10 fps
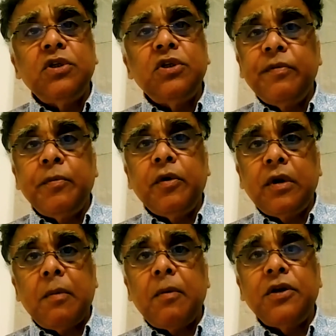Most of them were
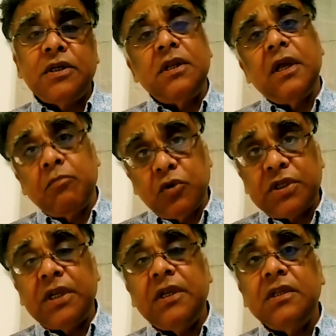clever, just like
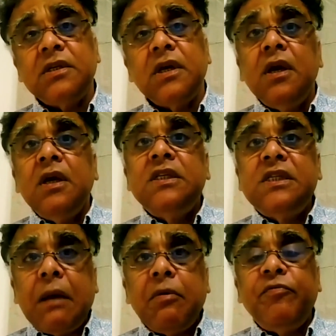most Indians.
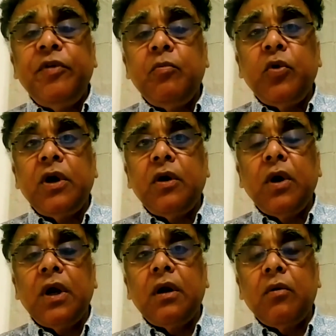some of them
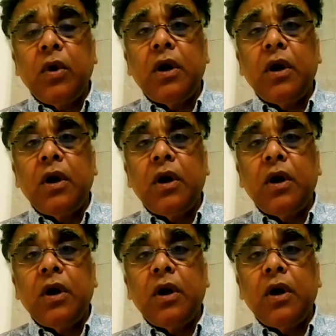were